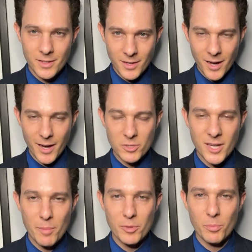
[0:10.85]
Hi, I'm
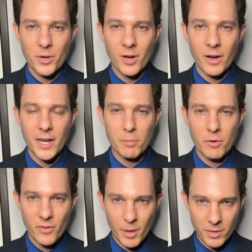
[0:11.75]
Simon Dipinar and I'm a
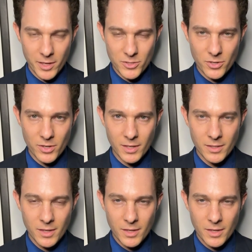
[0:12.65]
family attorney.